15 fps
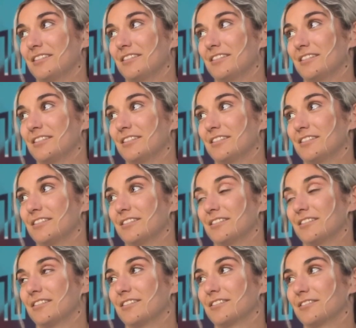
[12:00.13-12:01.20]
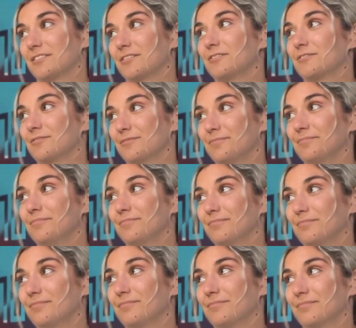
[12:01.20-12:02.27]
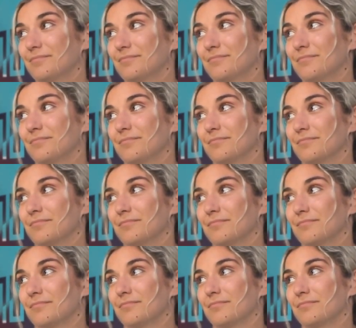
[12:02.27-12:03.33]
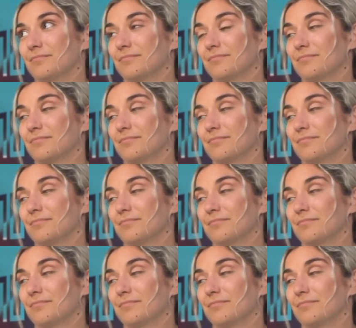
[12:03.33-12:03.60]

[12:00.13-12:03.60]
This person isn't speaking.